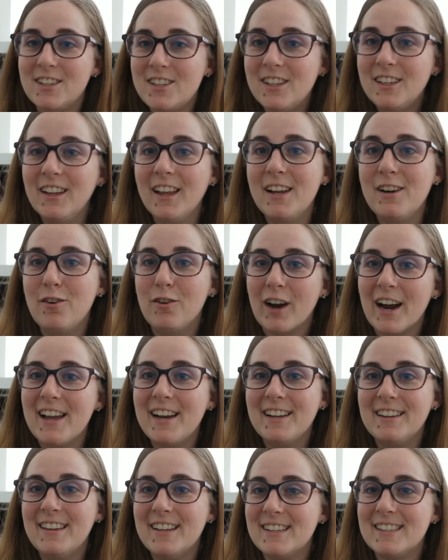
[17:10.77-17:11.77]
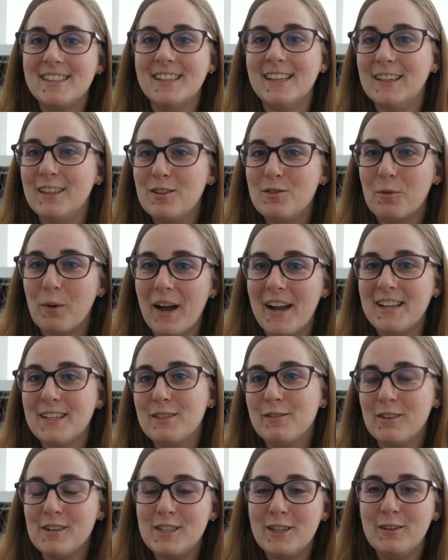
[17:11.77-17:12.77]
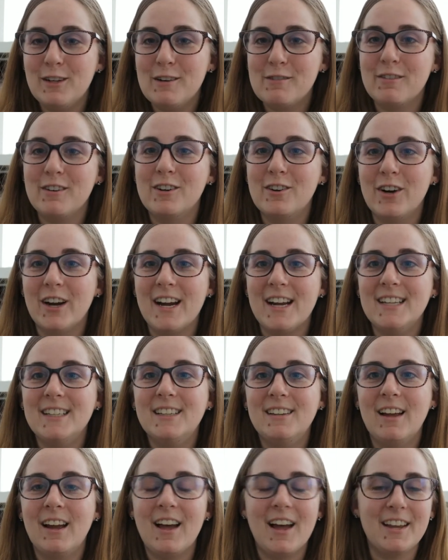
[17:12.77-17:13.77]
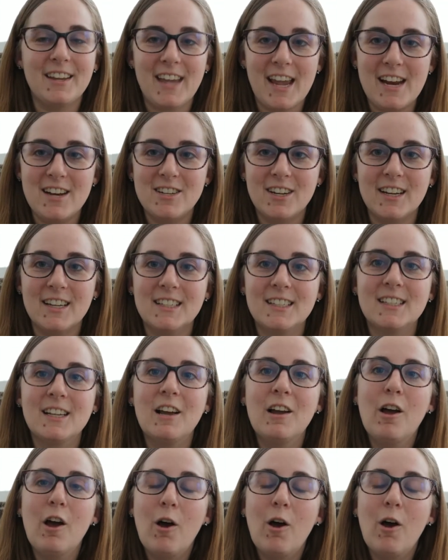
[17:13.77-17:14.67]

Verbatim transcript: She like graded this thing twice for two different grade uh, gauges.